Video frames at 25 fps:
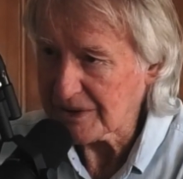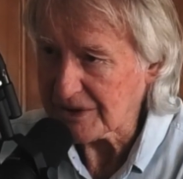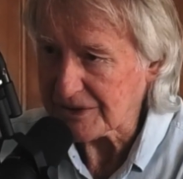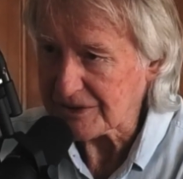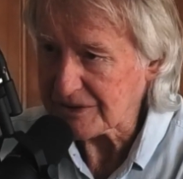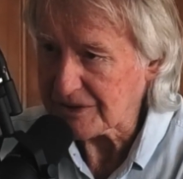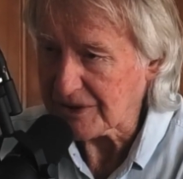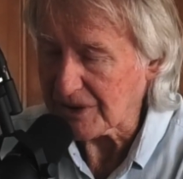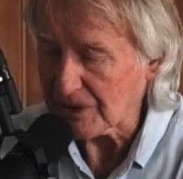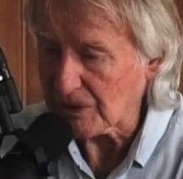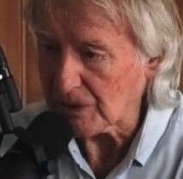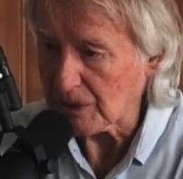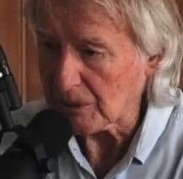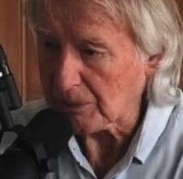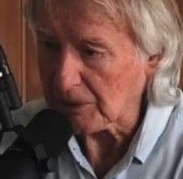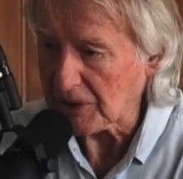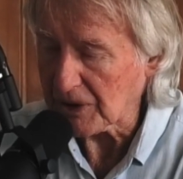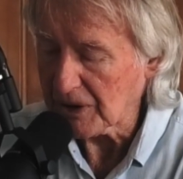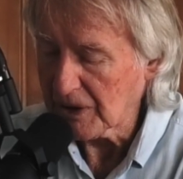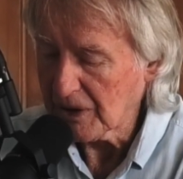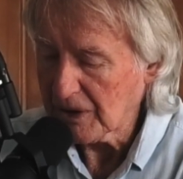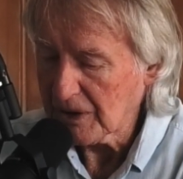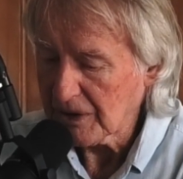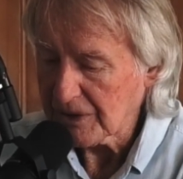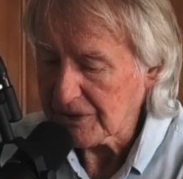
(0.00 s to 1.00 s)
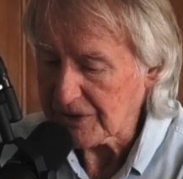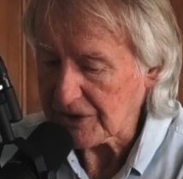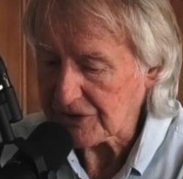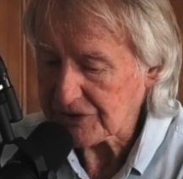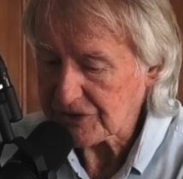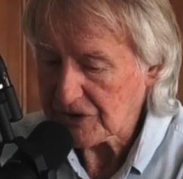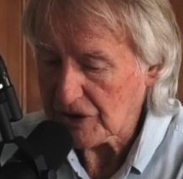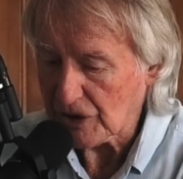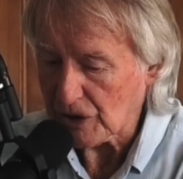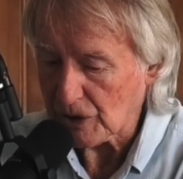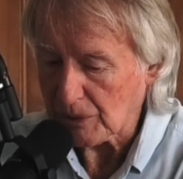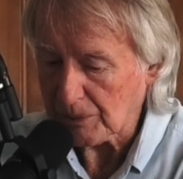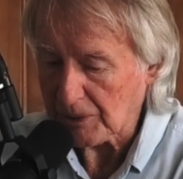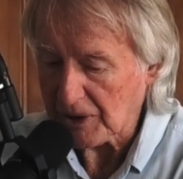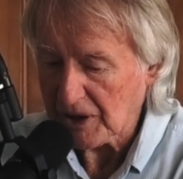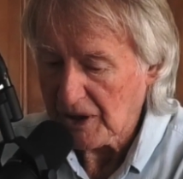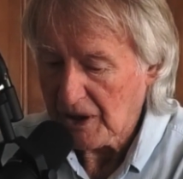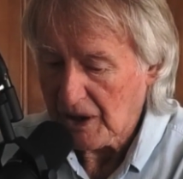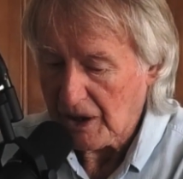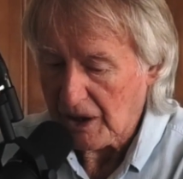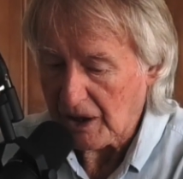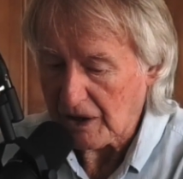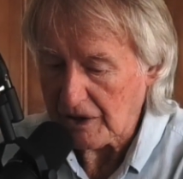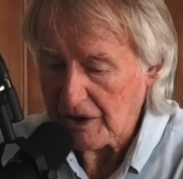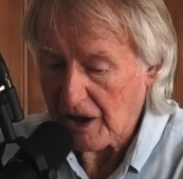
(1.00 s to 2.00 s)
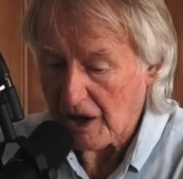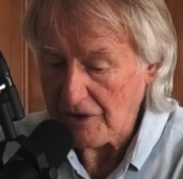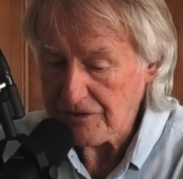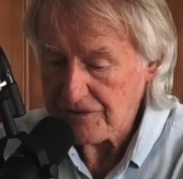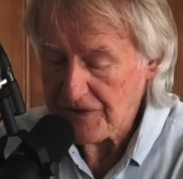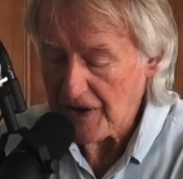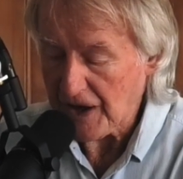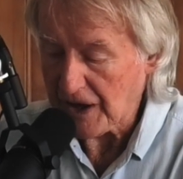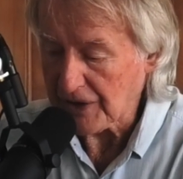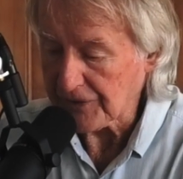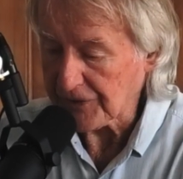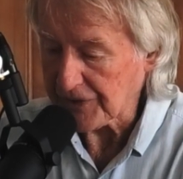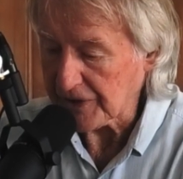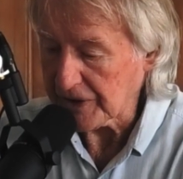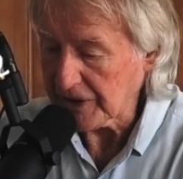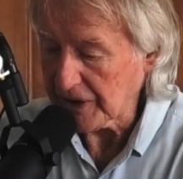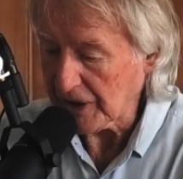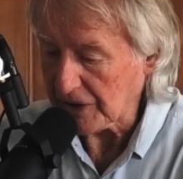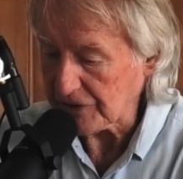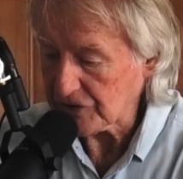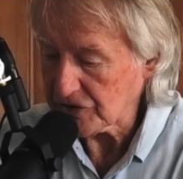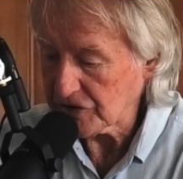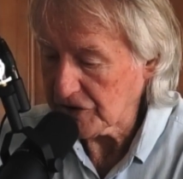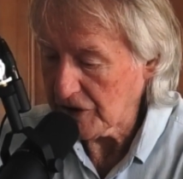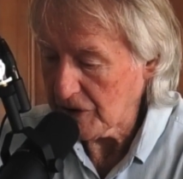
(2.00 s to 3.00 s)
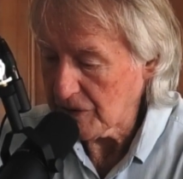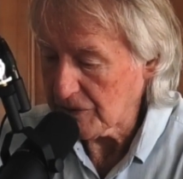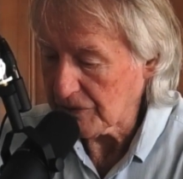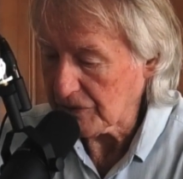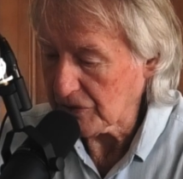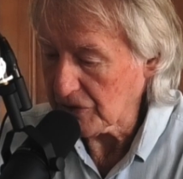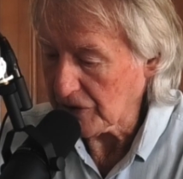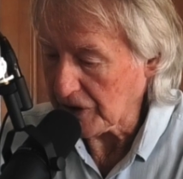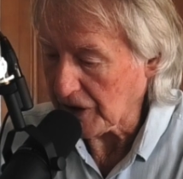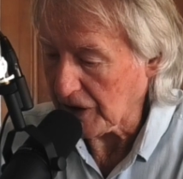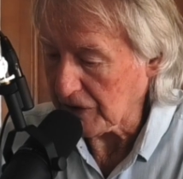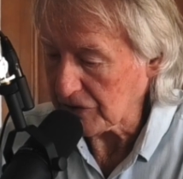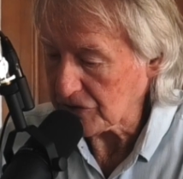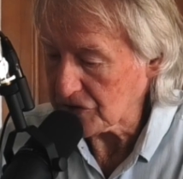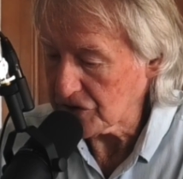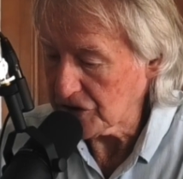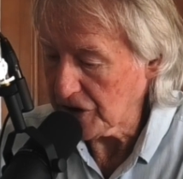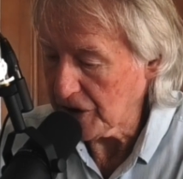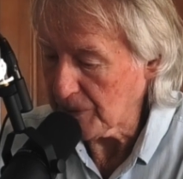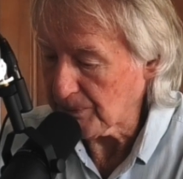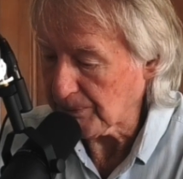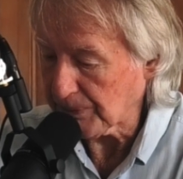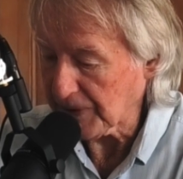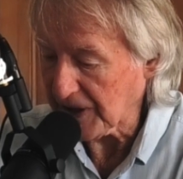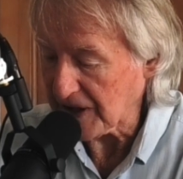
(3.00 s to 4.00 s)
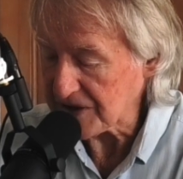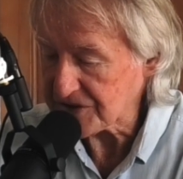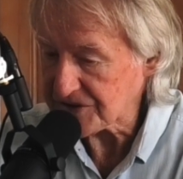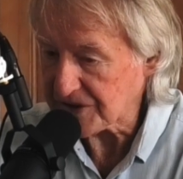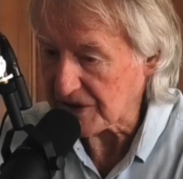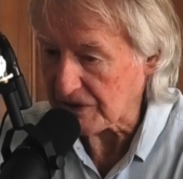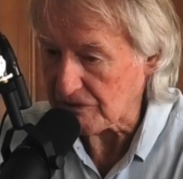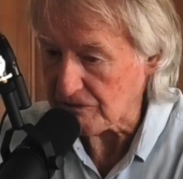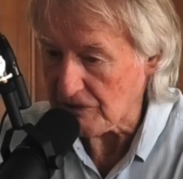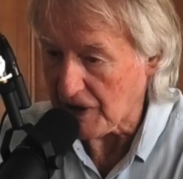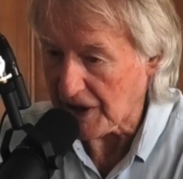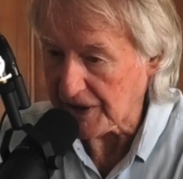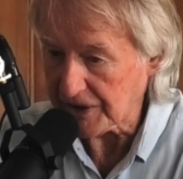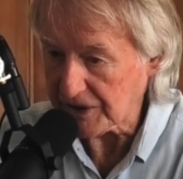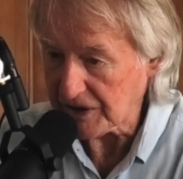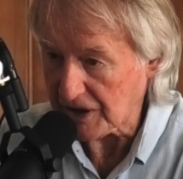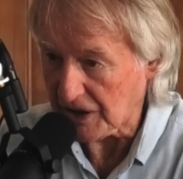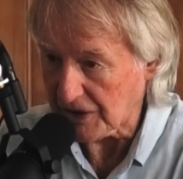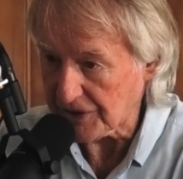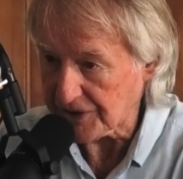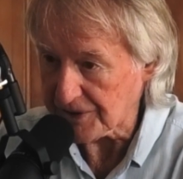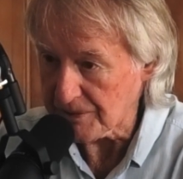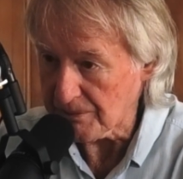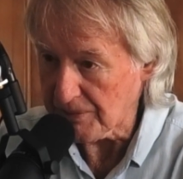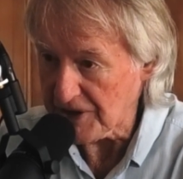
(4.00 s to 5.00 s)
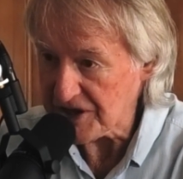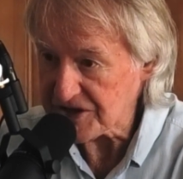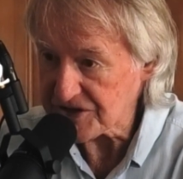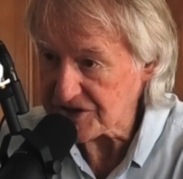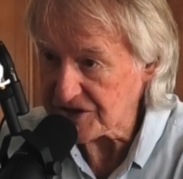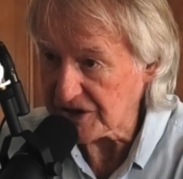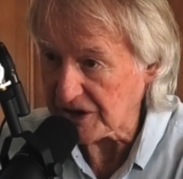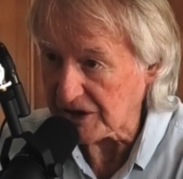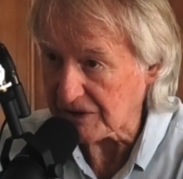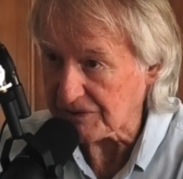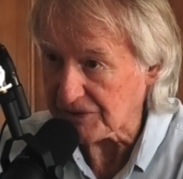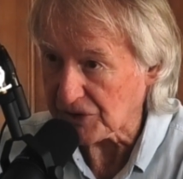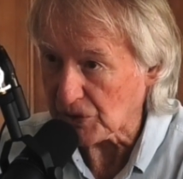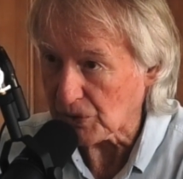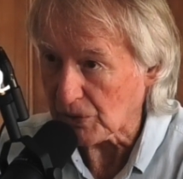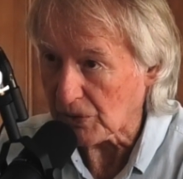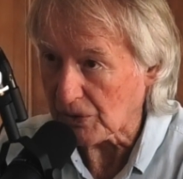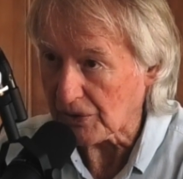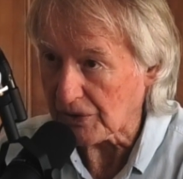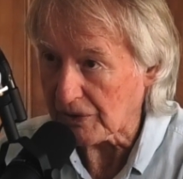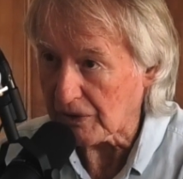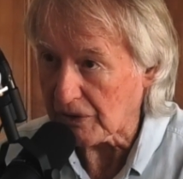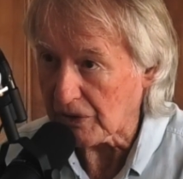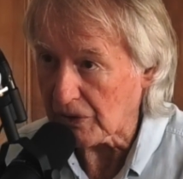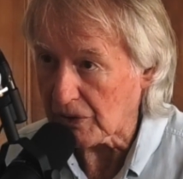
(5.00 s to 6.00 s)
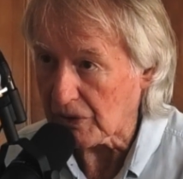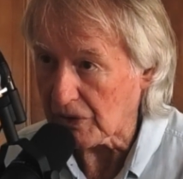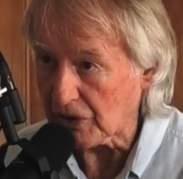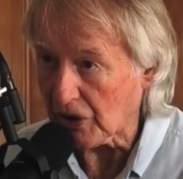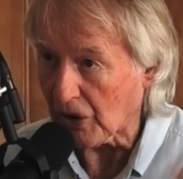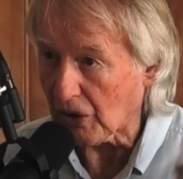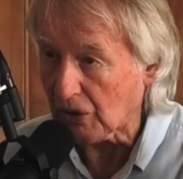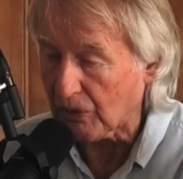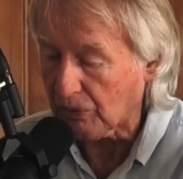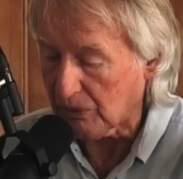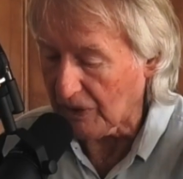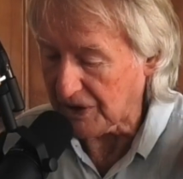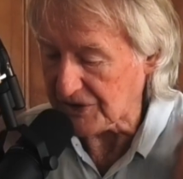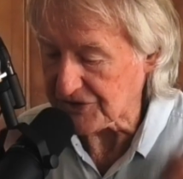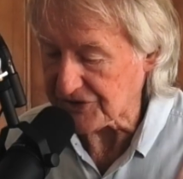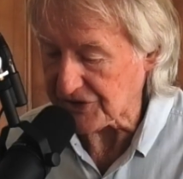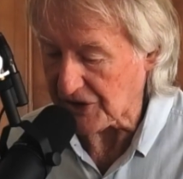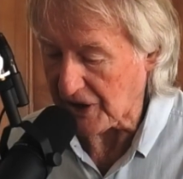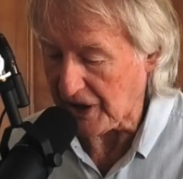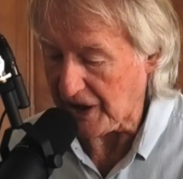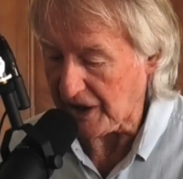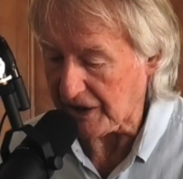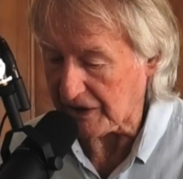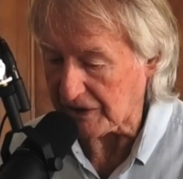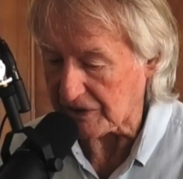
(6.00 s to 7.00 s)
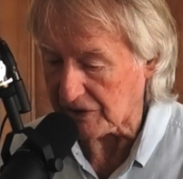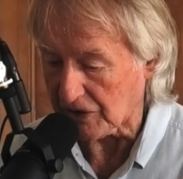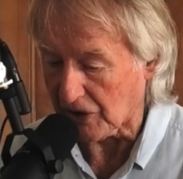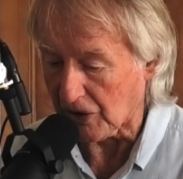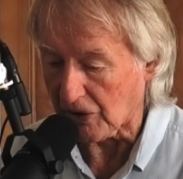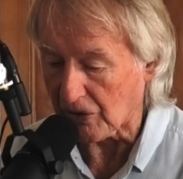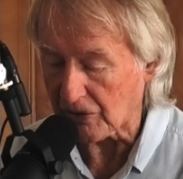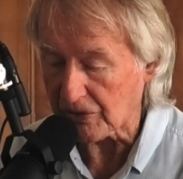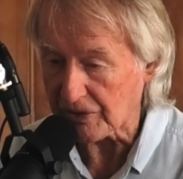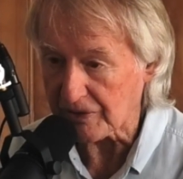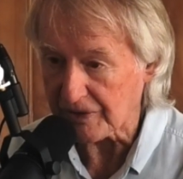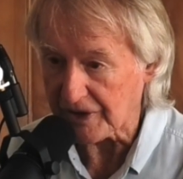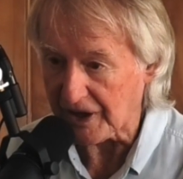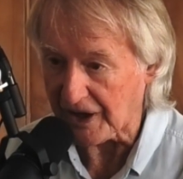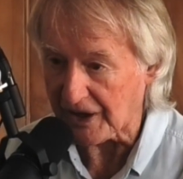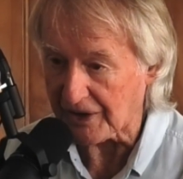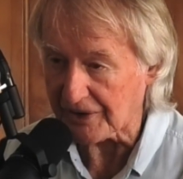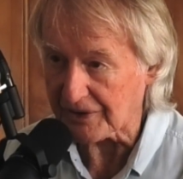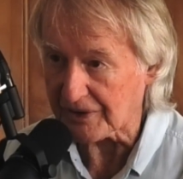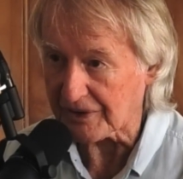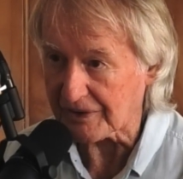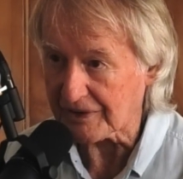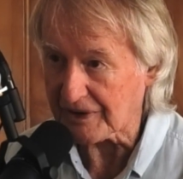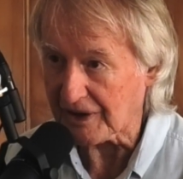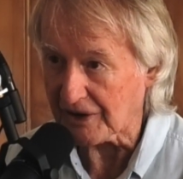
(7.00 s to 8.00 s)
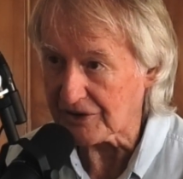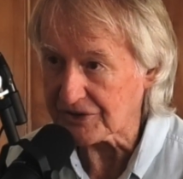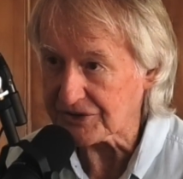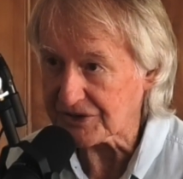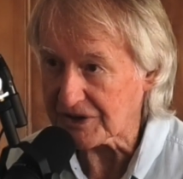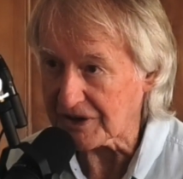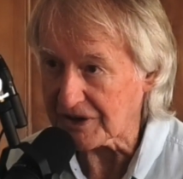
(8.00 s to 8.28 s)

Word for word: just terrible, just terrible. Yeah. Uh, I found the uh, cheap, good old cheap plastic raincoat the best thing of all. The long ones that hang long down close